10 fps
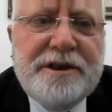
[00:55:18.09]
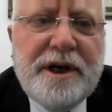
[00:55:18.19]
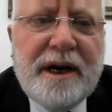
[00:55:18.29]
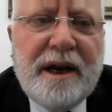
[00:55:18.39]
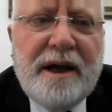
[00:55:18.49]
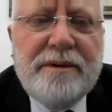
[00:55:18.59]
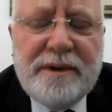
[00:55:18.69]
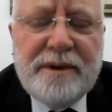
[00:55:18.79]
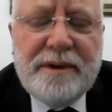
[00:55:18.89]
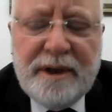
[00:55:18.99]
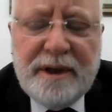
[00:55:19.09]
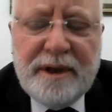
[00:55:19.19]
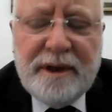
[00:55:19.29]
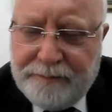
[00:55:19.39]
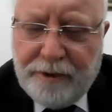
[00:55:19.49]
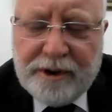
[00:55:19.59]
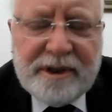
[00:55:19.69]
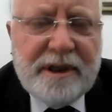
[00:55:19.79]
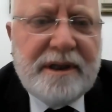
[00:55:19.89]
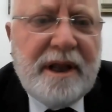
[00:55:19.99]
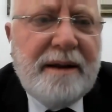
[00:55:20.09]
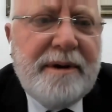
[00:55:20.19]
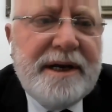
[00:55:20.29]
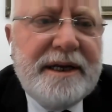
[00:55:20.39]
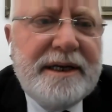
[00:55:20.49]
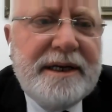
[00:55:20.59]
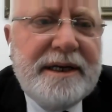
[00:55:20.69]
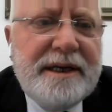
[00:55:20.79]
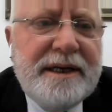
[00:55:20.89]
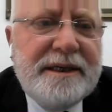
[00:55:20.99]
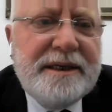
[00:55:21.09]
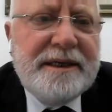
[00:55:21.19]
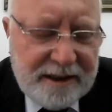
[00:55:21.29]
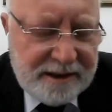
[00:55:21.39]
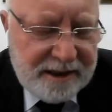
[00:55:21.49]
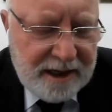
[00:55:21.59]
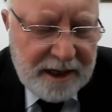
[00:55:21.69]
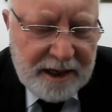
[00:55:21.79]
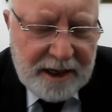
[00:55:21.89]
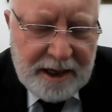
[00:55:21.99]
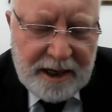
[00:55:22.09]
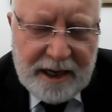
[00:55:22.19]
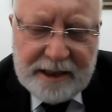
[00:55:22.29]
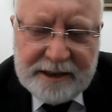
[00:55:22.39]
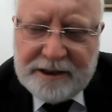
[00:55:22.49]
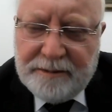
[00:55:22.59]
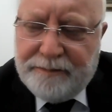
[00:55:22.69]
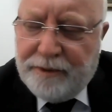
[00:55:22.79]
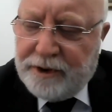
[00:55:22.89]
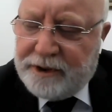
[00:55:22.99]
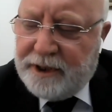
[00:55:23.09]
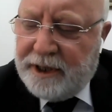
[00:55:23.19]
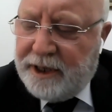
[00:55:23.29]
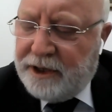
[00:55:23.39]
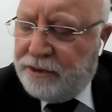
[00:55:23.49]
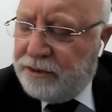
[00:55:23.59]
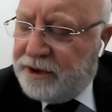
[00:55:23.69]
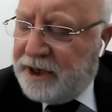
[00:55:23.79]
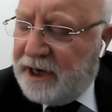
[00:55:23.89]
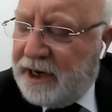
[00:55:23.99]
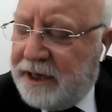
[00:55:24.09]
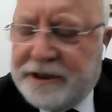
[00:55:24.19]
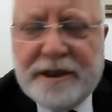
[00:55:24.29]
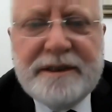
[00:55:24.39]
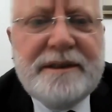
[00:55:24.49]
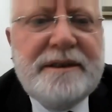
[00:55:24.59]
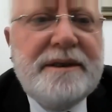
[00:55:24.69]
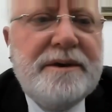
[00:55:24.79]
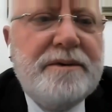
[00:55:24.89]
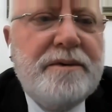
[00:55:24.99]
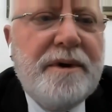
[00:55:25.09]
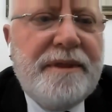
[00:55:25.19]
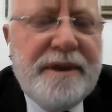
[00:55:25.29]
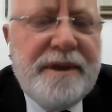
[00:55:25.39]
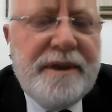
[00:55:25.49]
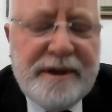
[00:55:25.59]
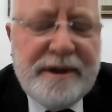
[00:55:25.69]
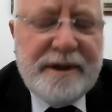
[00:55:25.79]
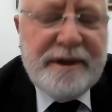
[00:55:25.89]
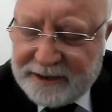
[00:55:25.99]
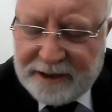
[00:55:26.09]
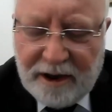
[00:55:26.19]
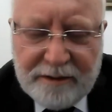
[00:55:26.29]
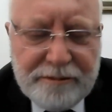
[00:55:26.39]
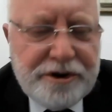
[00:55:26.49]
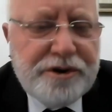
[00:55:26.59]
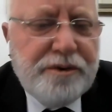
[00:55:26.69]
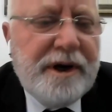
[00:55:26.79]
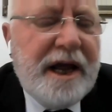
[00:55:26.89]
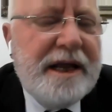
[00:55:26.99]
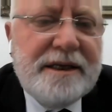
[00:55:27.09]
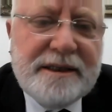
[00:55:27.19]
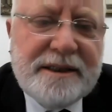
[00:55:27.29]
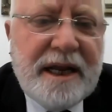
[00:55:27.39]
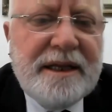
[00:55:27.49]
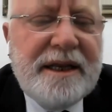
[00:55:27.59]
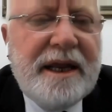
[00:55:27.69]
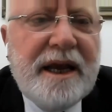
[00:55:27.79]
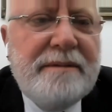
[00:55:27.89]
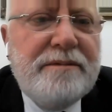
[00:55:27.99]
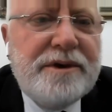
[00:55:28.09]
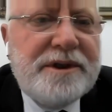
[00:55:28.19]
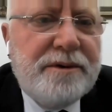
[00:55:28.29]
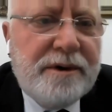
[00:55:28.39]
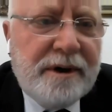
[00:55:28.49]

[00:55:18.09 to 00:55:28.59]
General Aoun support the Lebanese resistance and support good relations with based on mutual understanding and